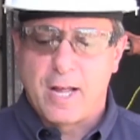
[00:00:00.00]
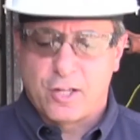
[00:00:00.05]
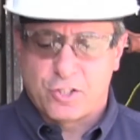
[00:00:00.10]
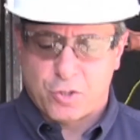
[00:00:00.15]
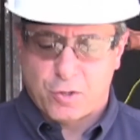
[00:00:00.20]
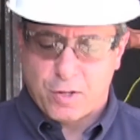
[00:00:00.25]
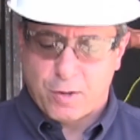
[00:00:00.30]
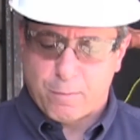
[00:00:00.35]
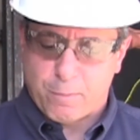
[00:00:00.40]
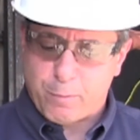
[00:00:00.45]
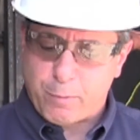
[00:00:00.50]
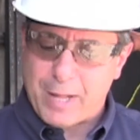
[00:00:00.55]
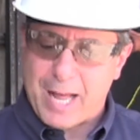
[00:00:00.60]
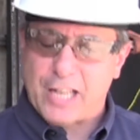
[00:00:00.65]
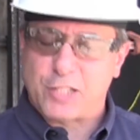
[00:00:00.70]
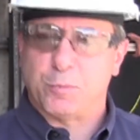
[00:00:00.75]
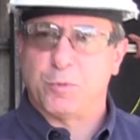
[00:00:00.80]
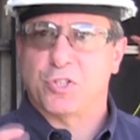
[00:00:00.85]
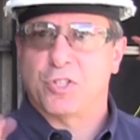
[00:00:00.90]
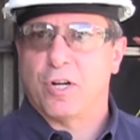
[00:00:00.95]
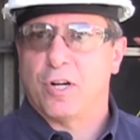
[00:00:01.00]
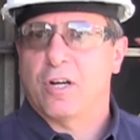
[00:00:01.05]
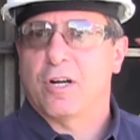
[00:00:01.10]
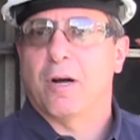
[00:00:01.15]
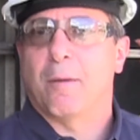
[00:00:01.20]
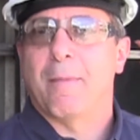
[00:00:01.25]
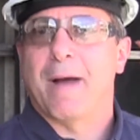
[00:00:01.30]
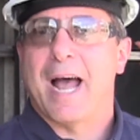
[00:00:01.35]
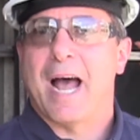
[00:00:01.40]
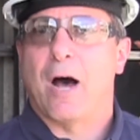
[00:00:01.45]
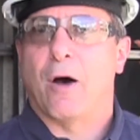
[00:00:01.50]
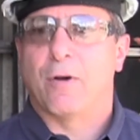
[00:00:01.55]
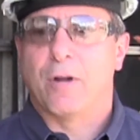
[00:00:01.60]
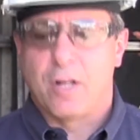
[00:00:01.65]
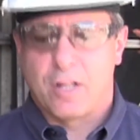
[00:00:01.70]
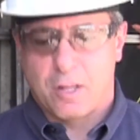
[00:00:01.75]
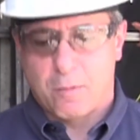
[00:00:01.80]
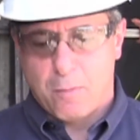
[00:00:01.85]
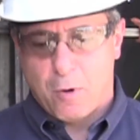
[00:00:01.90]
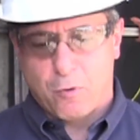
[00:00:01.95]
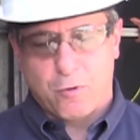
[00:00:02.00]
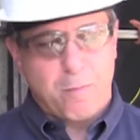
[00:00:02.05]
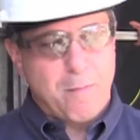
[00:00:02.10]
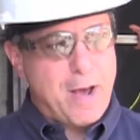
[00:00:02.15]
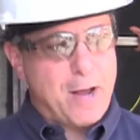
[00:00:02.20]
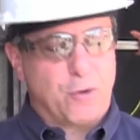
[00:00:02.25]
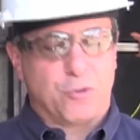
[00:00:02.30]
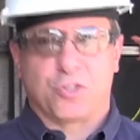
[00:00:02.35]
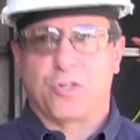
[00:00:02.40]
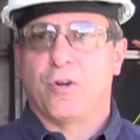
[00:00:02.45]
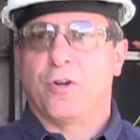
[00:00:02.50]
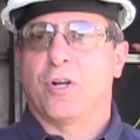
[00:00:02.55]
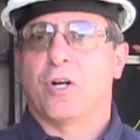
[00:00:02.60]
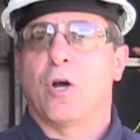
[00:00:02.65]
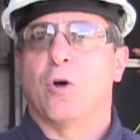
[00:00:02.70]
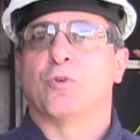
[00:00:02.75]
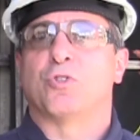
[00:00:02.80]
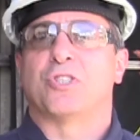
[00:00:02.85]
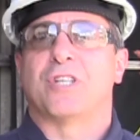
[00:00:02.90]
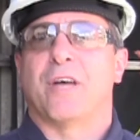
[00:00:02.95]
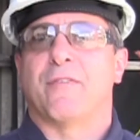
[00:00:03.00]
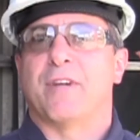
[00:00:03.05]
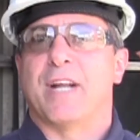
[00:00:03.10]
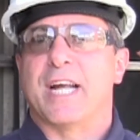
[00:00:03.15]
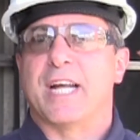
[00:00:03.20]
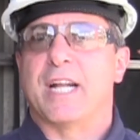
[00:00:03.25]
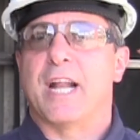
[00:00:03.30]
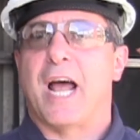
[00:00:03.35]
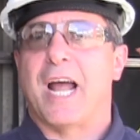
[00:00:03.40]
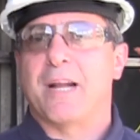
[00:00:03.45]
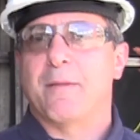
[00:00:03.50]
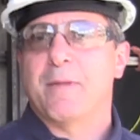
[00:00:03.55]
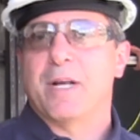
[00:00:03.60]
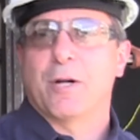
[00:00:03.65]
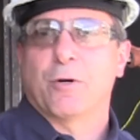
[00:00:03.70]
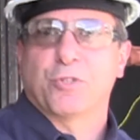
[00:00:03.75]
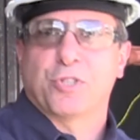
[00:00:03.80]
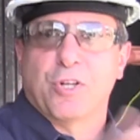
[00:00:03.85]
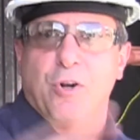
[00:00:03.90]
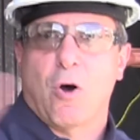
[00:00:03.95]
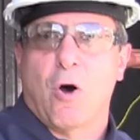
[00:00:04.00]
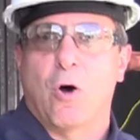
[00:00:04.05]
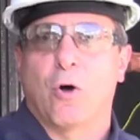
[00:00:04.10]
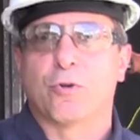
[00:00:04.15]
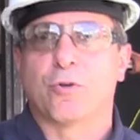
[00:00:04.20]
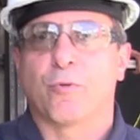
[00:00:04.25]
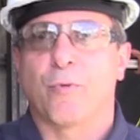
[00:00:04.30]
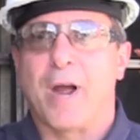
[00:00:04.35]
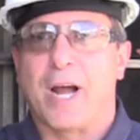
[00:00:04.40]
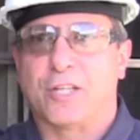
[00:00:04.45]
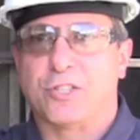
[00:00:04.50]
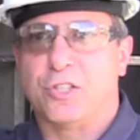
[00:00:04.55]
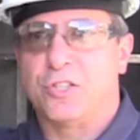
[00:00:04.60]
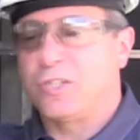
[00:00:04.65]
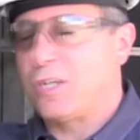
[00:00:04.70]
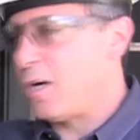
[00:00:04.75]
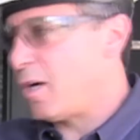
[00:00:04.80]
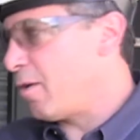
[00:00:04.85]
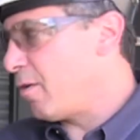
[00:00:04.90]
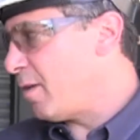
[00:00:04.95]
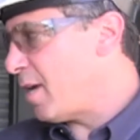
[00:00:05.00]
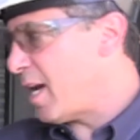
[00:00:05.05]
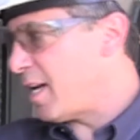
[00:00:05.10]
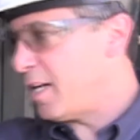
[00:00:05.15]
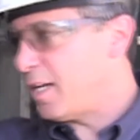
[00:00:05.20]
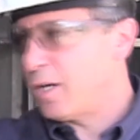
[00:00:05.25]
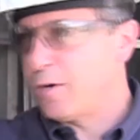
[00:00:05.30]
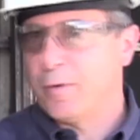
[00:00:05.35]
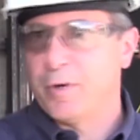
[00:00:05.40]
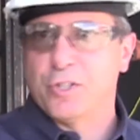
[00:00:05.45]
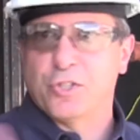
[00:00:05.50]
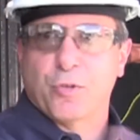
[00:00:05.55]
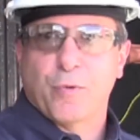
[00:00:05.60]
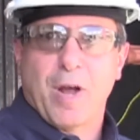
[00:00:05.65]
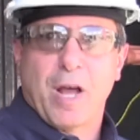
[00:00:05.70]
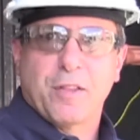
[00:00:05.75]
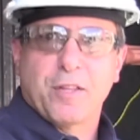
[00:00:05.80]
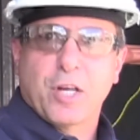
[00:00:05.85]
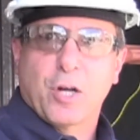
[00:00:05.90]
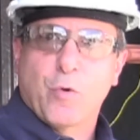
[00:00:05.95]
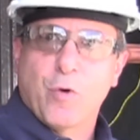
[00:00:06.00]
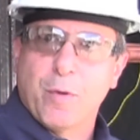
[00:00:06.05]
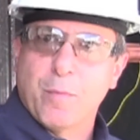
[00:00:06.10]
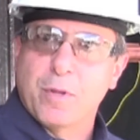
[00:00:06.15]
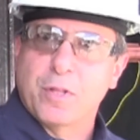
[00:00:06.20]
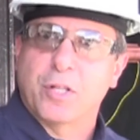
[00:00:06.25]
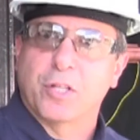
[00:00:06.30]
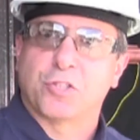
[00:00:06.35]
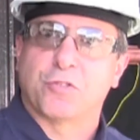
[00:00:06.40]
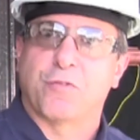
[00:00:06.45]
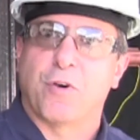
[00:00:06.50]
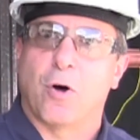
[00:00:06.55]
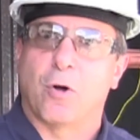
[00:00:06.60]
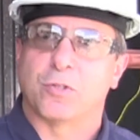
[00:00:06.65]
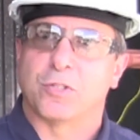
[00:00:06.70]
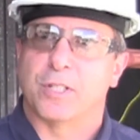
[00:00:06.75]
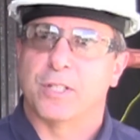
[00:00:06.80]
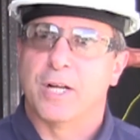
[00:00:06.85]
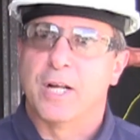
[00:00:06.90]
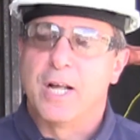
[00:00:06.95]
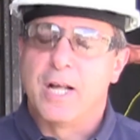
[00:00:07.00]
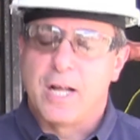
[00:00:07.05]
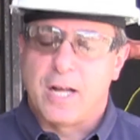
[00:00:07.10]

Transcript: So the plasma is going to come out. The molten metal is going to go 7, 8, 9 meters in all directions, 180 degrees around the equipment that's faulted.